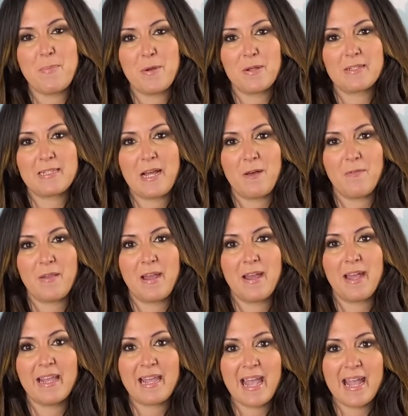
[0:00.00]
books out there.
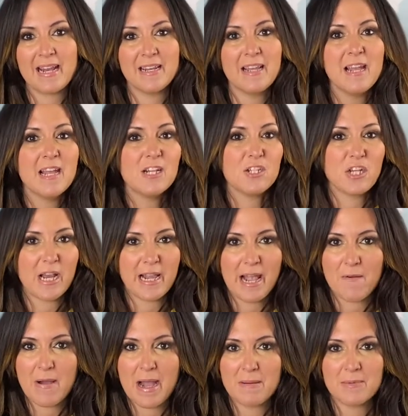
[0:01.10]
Again, check
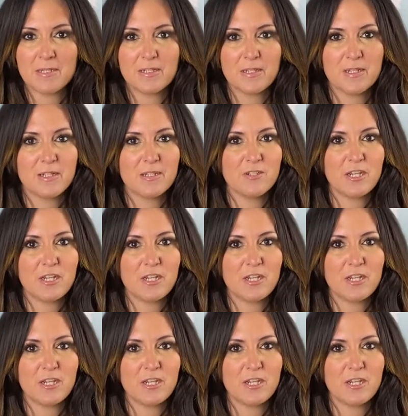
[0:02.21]
out Amazon,